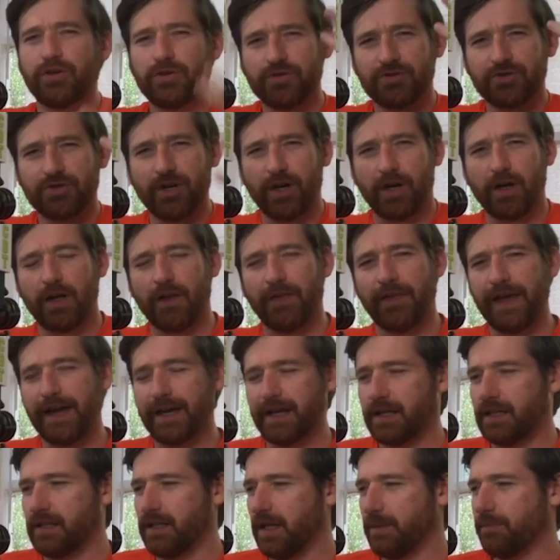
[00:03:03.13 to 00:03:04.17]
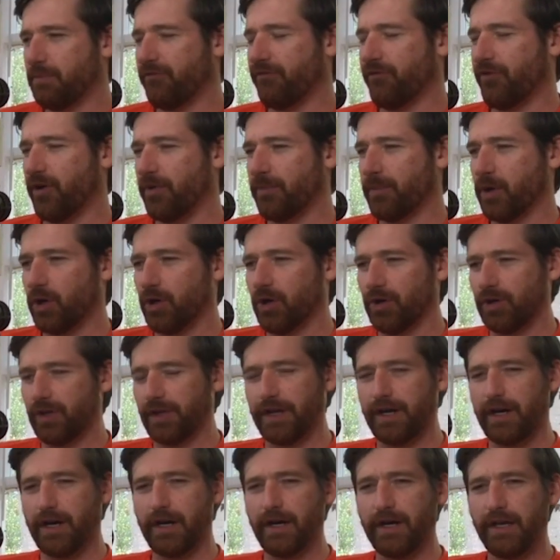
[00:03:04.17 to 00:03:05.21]
You saw on that clip from
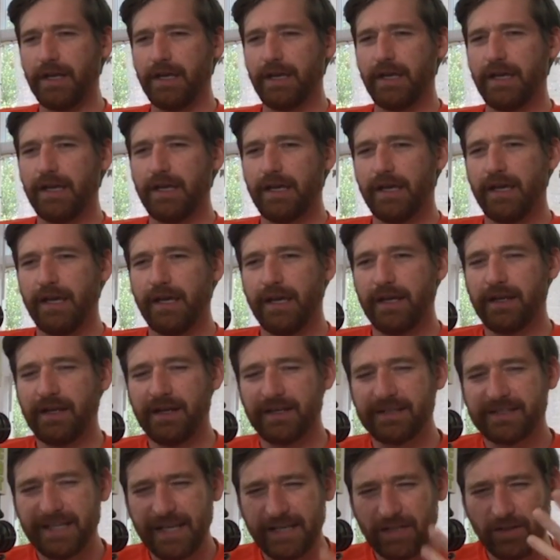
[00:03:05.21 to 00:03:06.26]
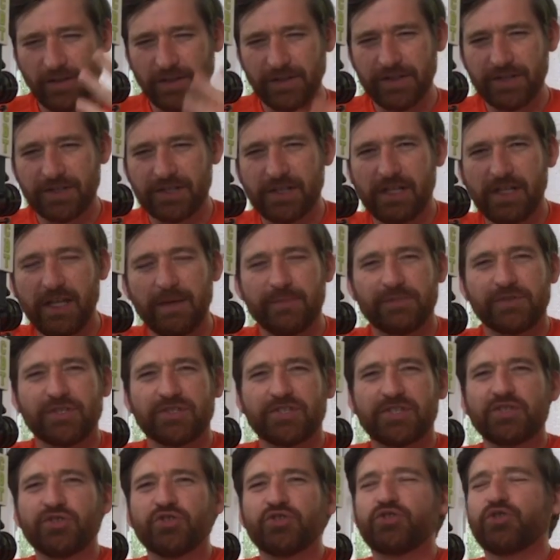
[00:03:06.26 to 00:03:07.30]
earlier. And take a look at this clip,
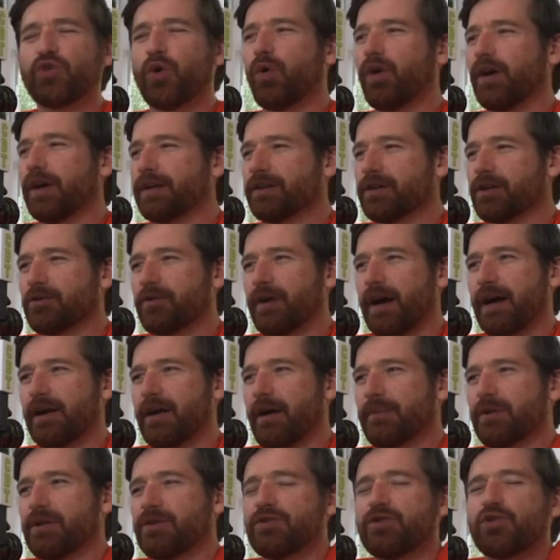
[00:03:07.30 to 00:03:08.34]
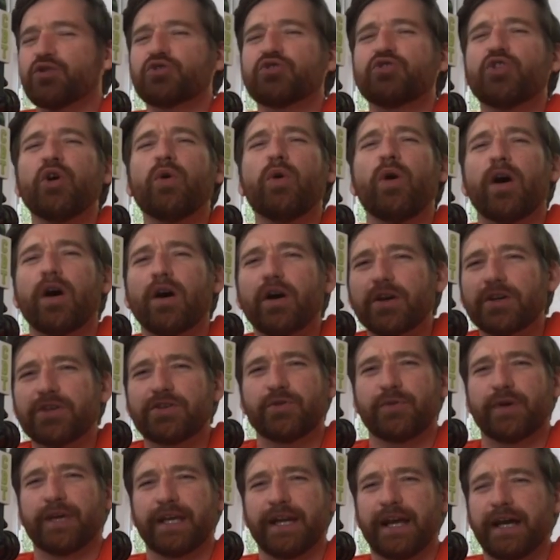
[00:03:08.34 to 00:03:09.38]
just enjoying the crowd. I mean, there's no
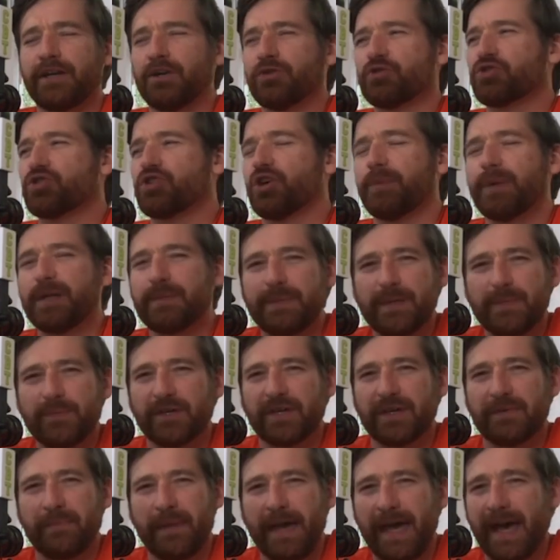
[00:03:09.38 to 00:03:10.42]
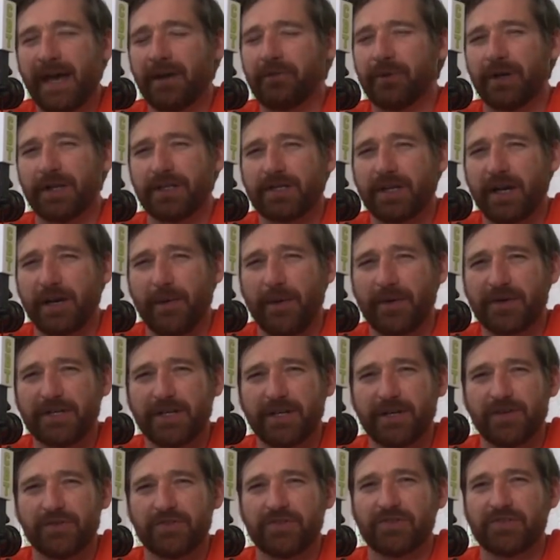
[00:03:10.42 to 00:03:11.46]
arguing it. I know so many people get mad when I talk about
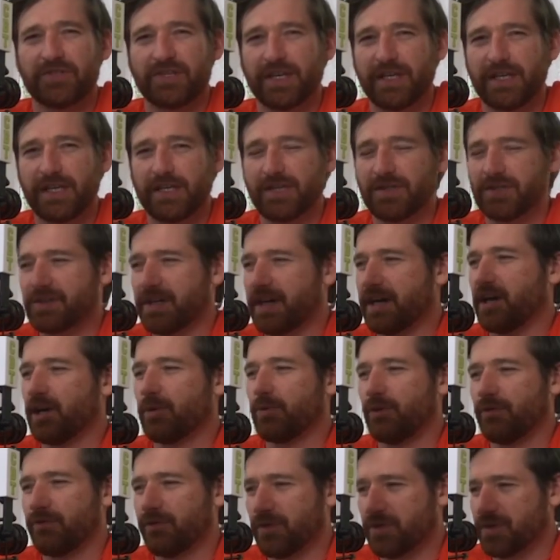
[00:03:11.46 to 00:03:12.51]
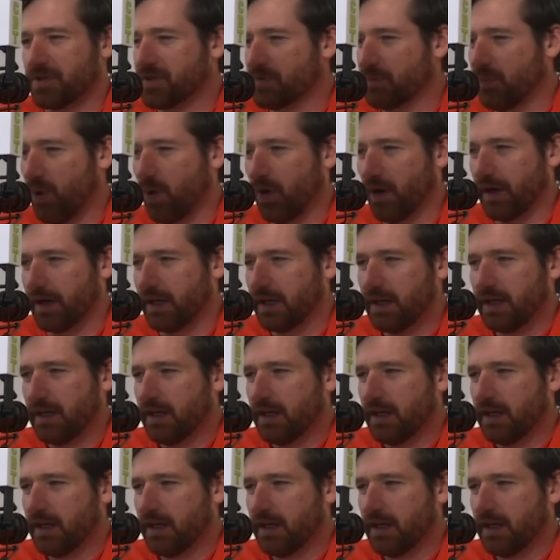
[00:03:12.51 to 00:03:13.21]
Kyrgios and say he's terrible for the sport.